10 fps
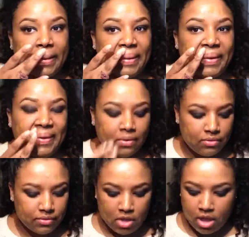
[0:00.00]
No
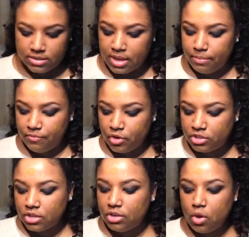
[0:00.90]
flaws. I'm
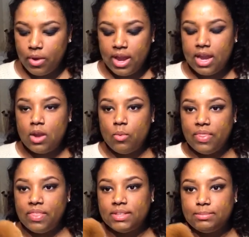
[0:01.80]
first going to go in
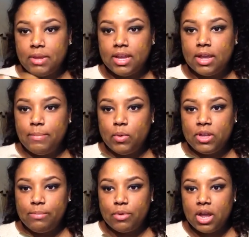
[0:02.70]
with this big
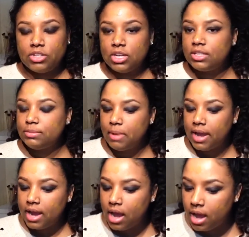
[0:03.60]
kabuki brush. It's
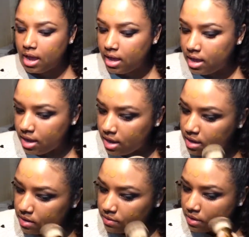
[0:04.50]
by
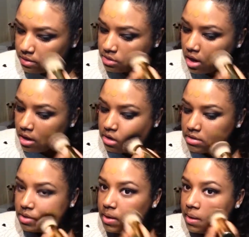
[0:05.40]
Tarte.